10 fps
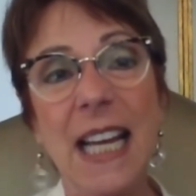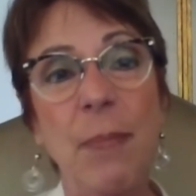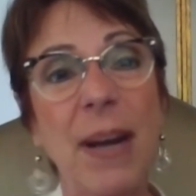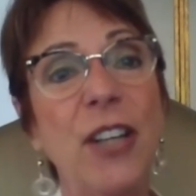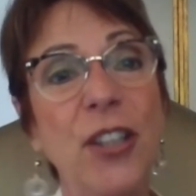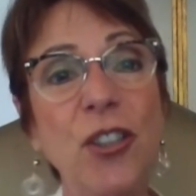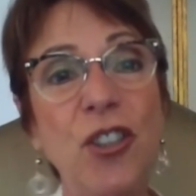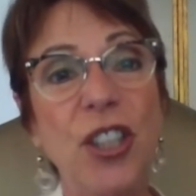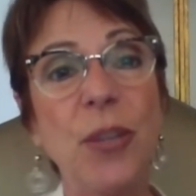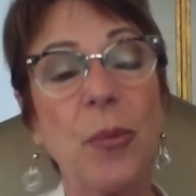But I knew
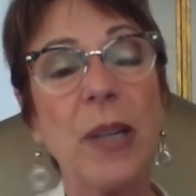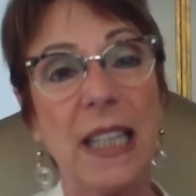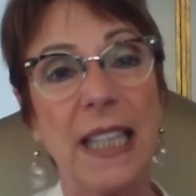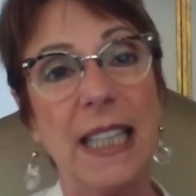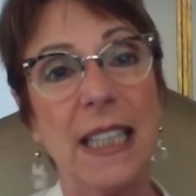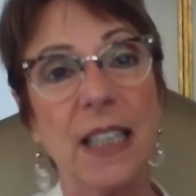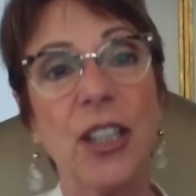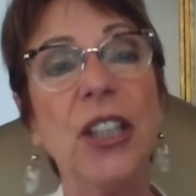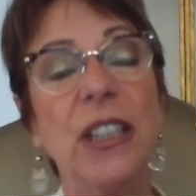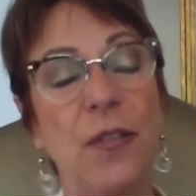she really
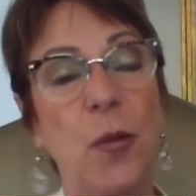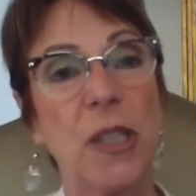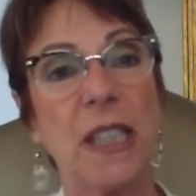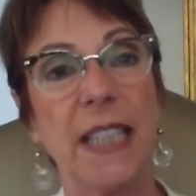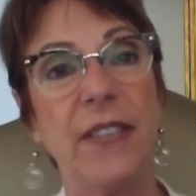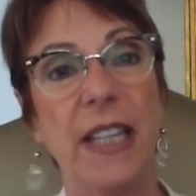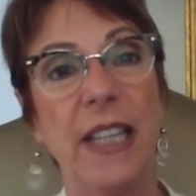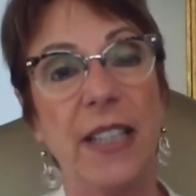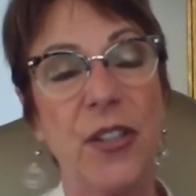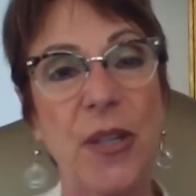couldn't afford to leave the
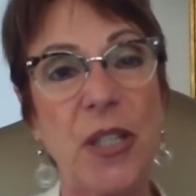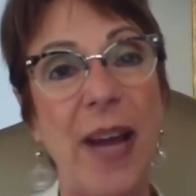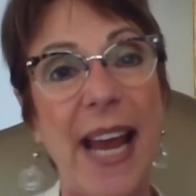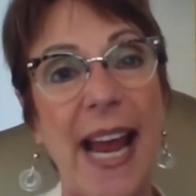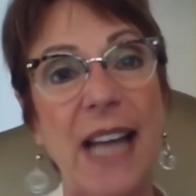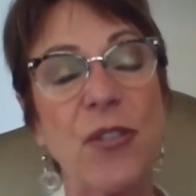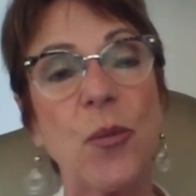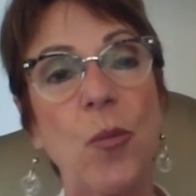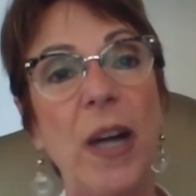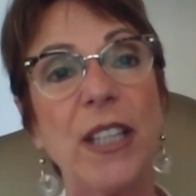industry. So I asked her
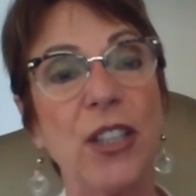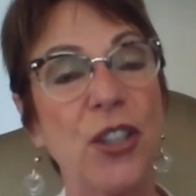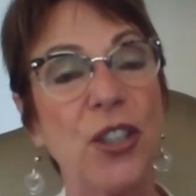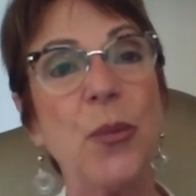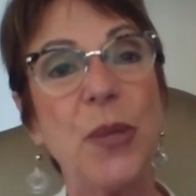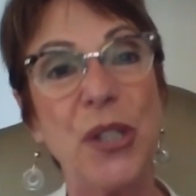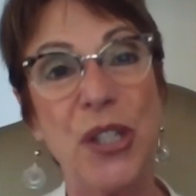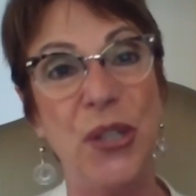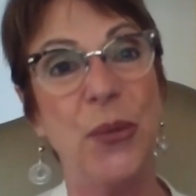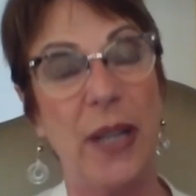what she was
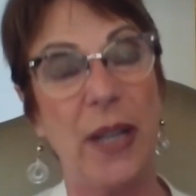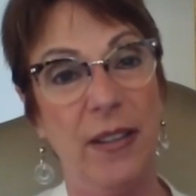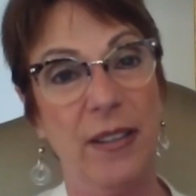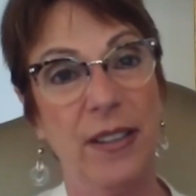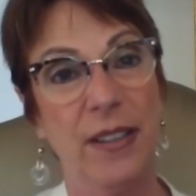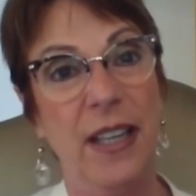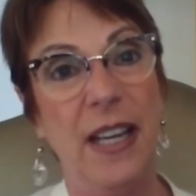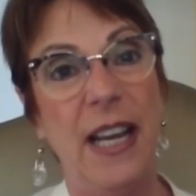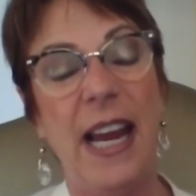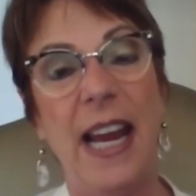doing
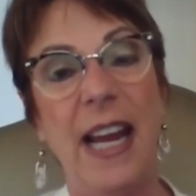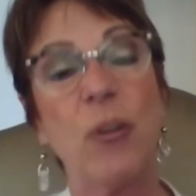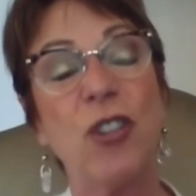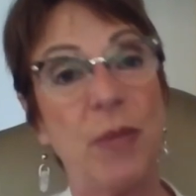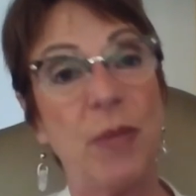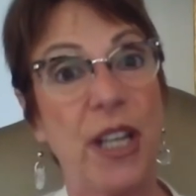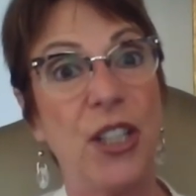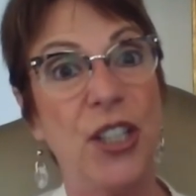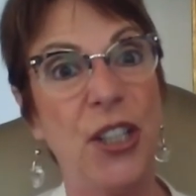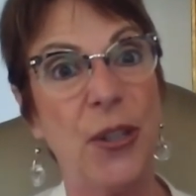and what she was going
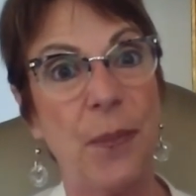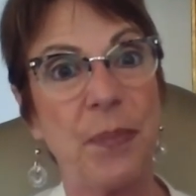to do.